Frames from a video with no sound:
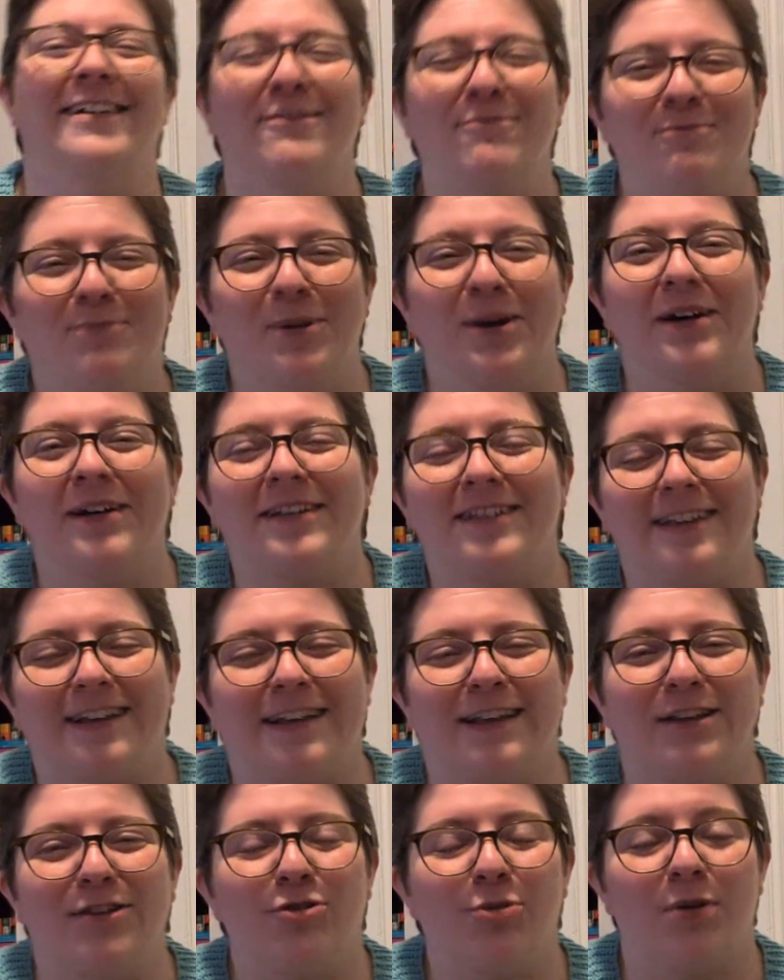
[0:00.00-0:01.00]
books
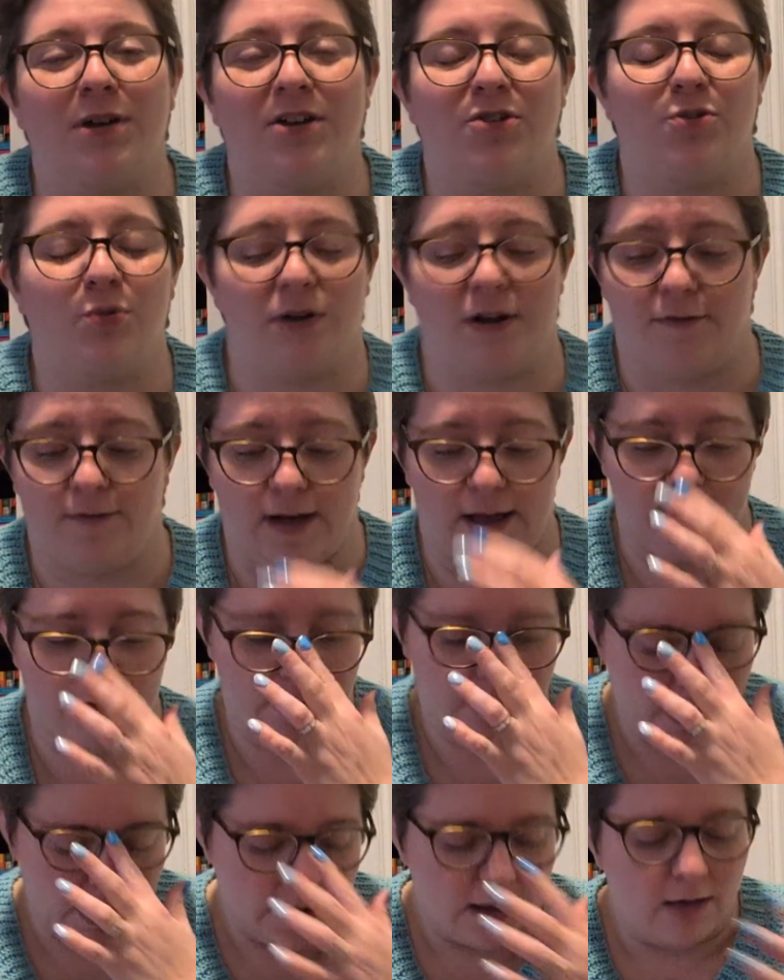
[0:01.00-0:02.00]
in 2025.
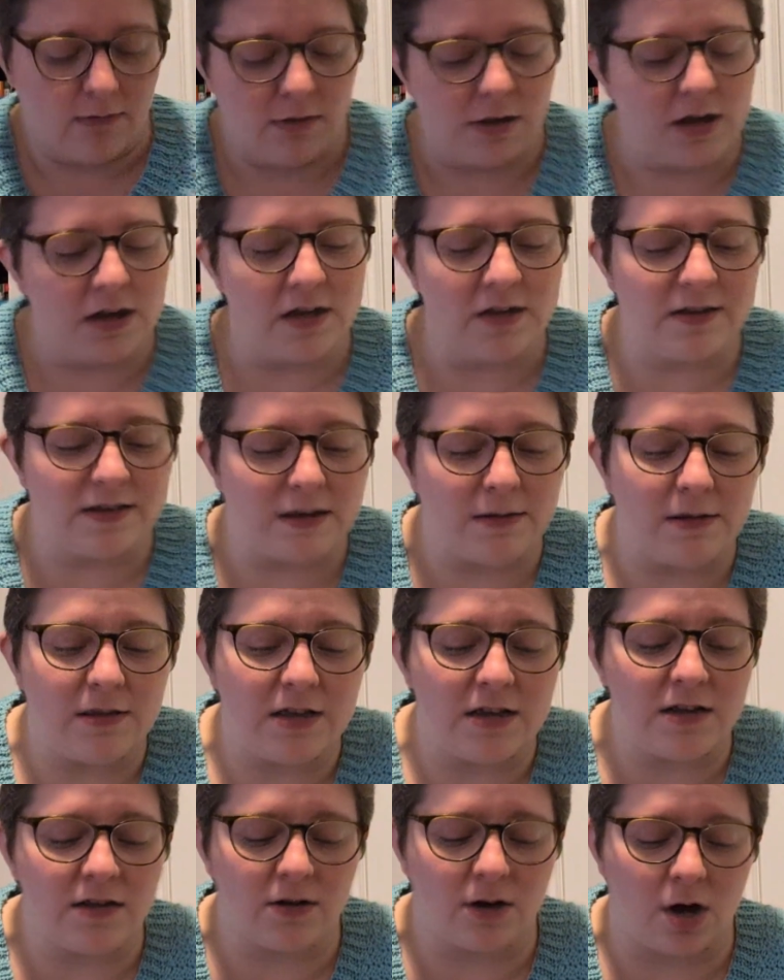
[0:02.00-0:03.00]
Because some of
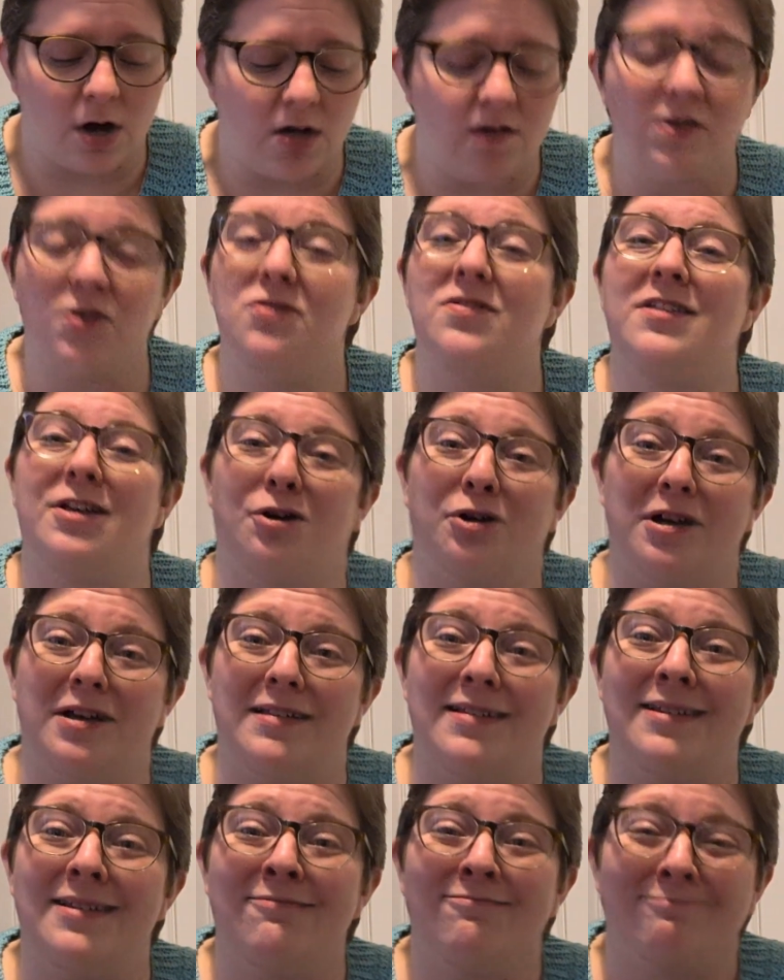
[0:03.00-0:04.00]
these are also
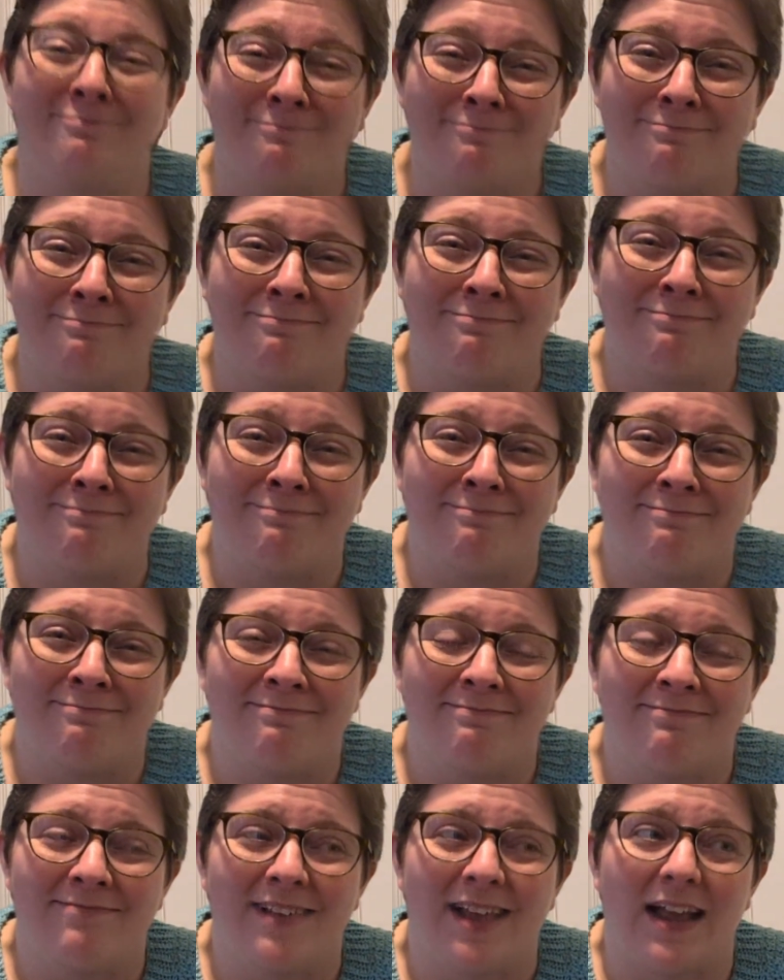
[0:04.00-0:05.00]
series.
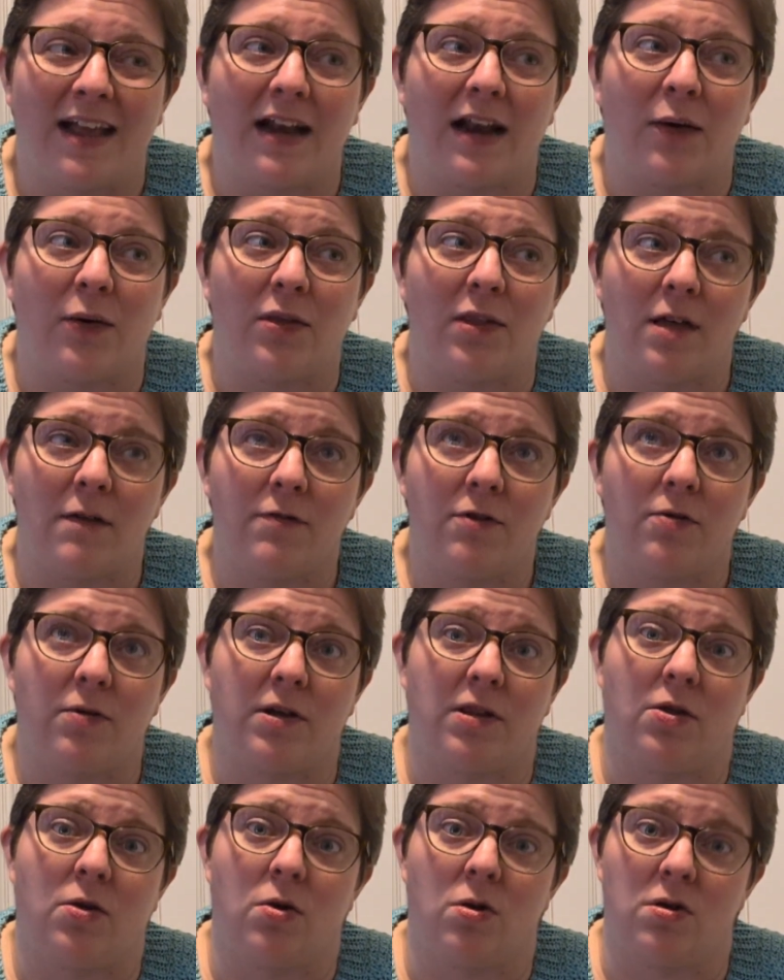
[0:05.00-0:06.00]
And I would love to
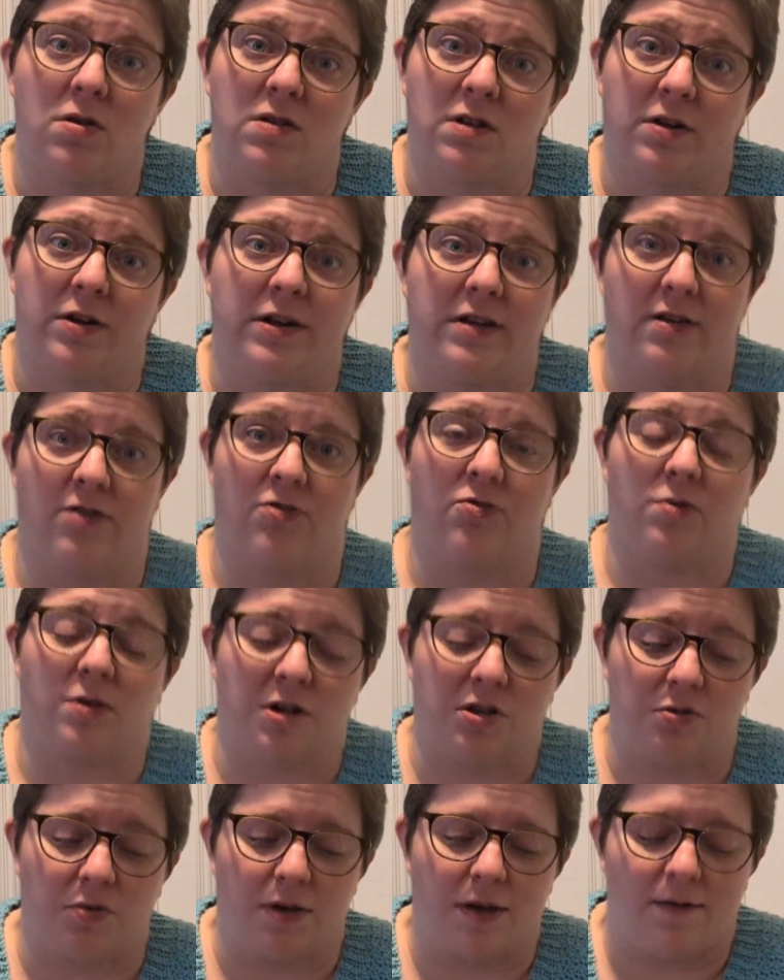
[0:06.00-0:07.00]
read the whole series in
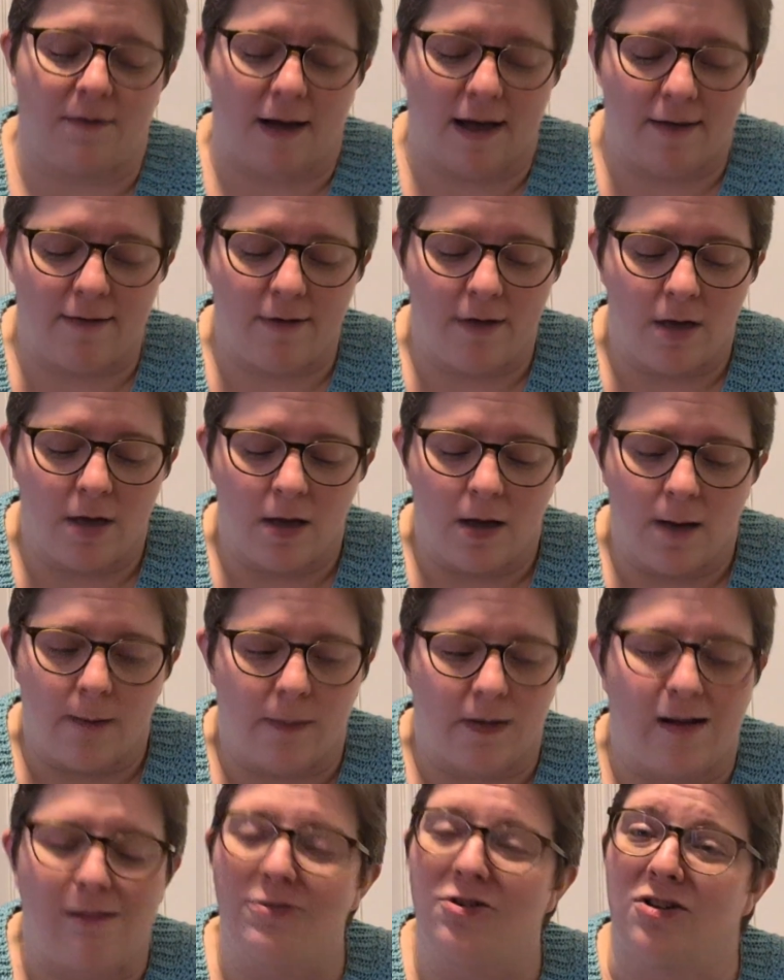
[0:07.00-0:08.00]
2025,
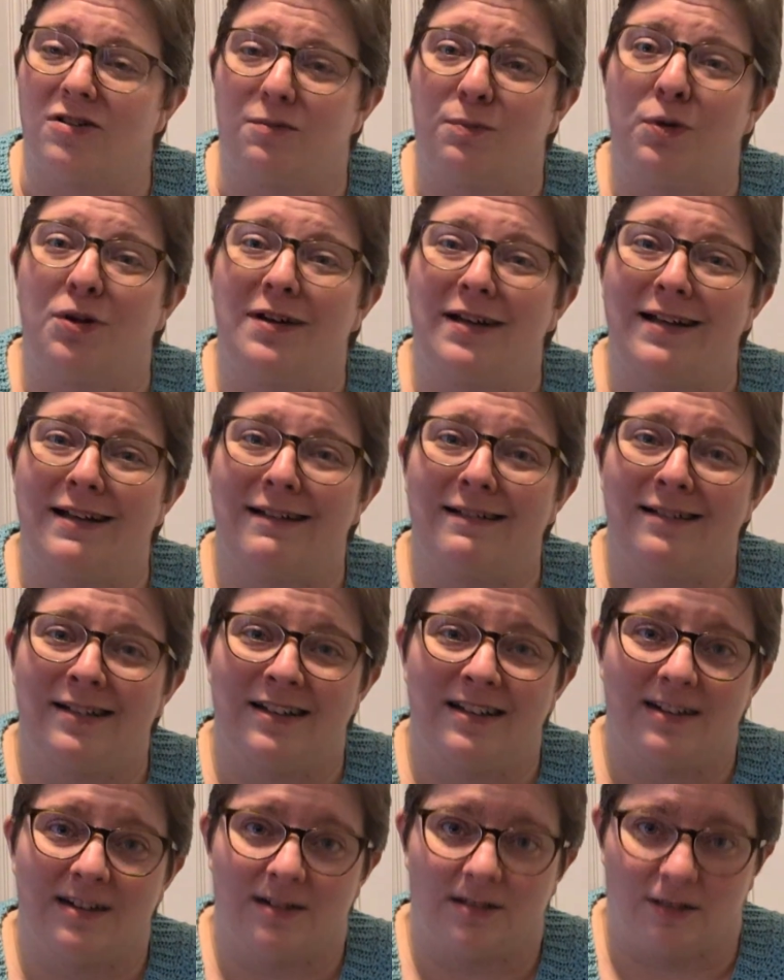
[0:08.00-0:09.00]
but I'm just putting
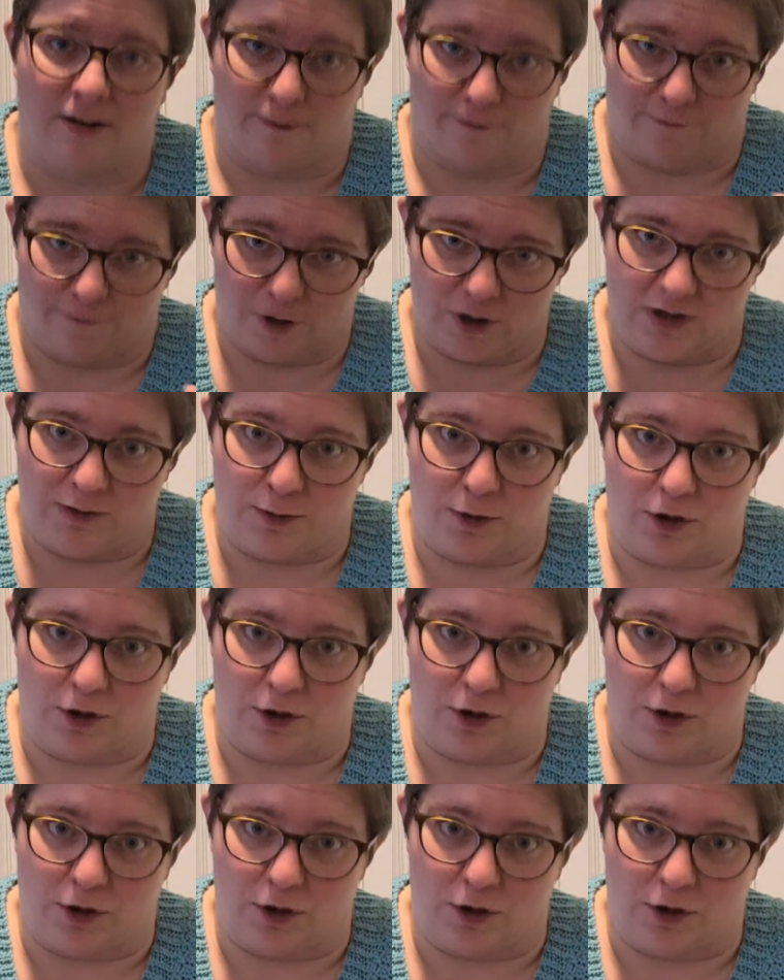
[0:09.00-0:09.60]
the first